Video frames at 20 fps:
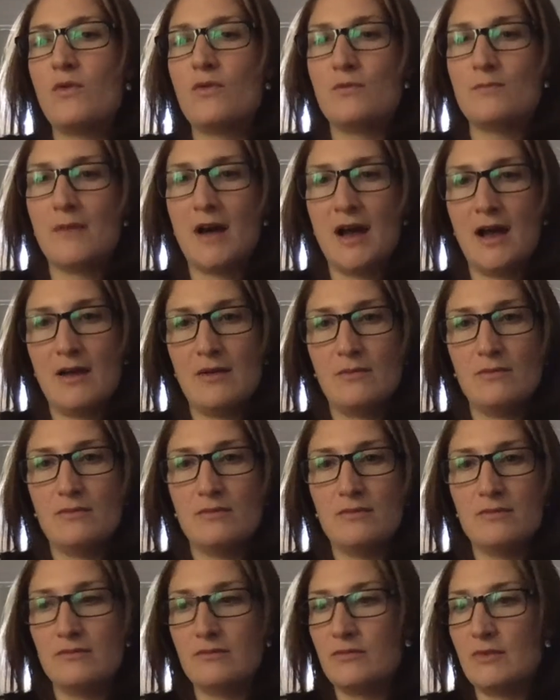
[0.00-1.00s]
whom I
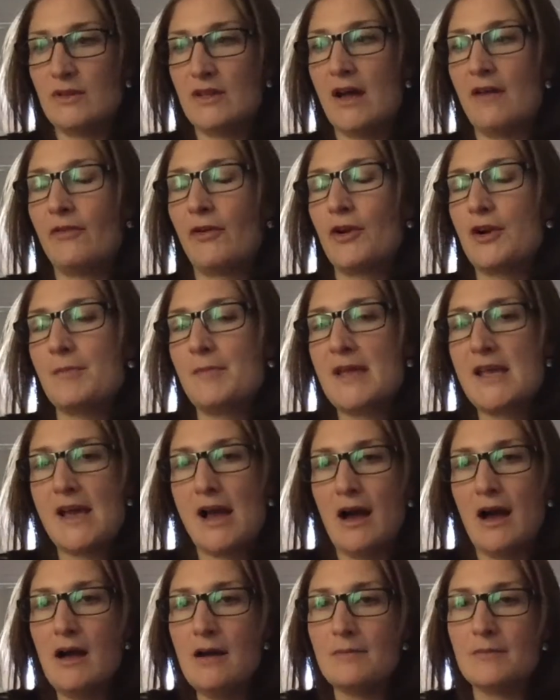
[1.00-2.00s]
would love her to
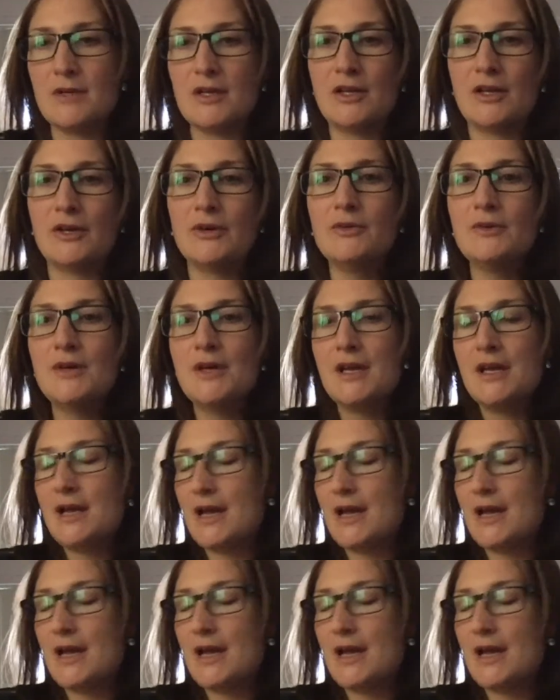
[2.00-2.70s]
become, you know.